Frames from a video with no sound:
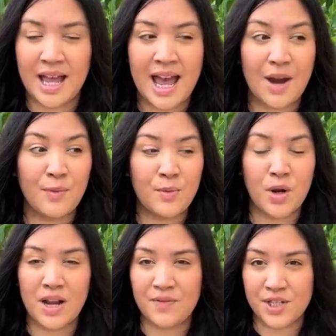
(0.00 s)
and we won't
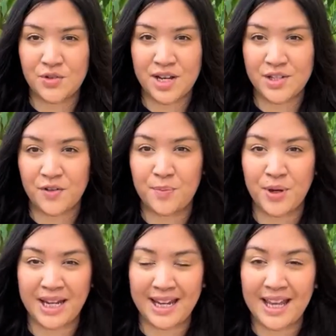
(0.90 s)
have the stress of
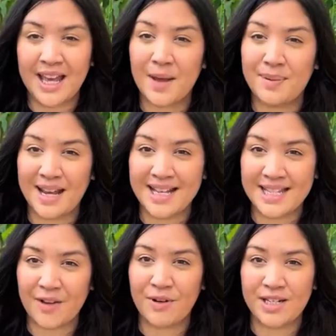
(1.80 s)
booking a place
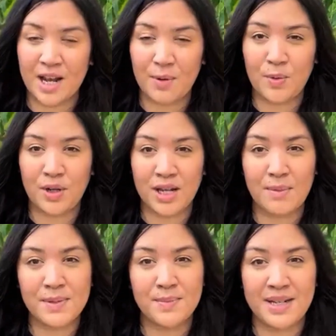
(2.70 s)
every time we want to come
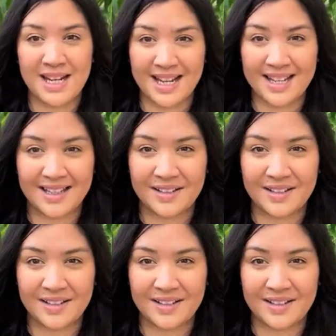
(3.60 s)
up to Manila.